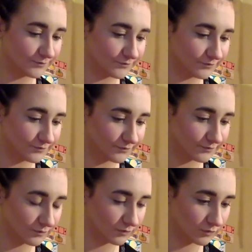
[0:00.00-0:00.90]

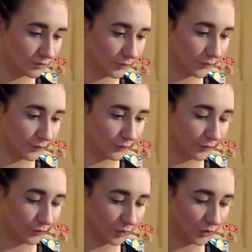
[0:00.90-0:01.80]

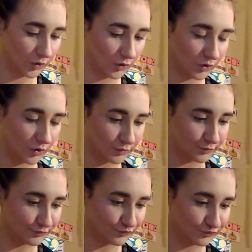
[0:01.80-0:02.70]

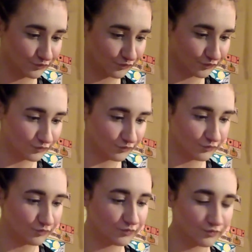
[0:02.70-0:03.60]

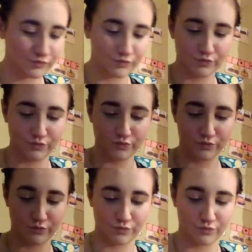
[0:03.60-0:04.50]

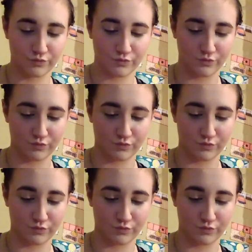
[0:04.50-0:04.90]
No one is speaking in this clip.